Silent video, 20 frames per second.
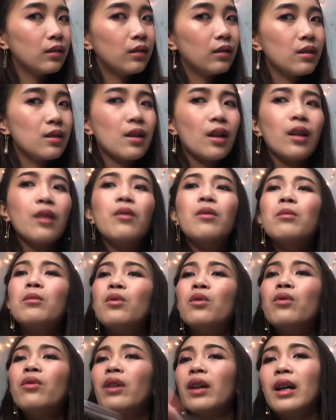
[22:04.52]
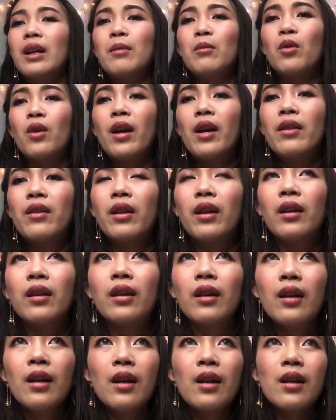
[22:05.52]
It's not even moving anymore, I think.
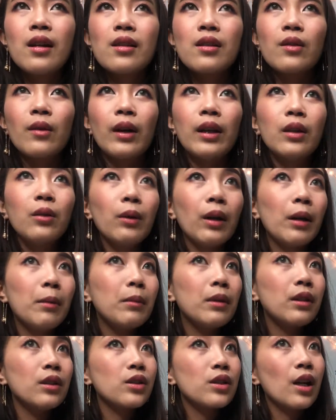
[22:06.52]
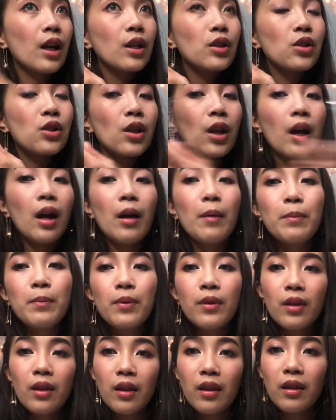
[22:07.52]
So anyway, I'm gonna touch up
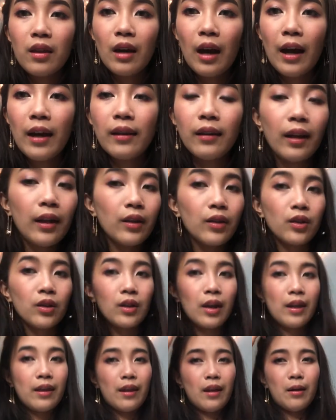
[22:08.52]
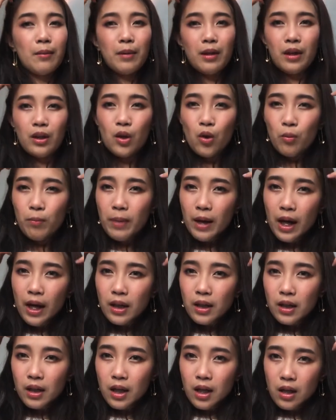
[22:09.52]
the eyeliner and then I'm gonna go back
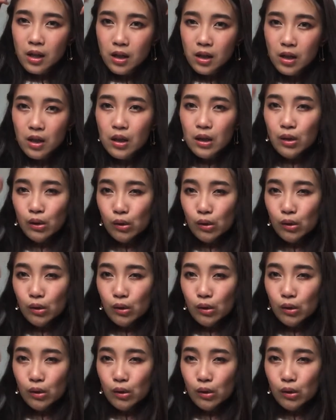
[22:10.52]
in.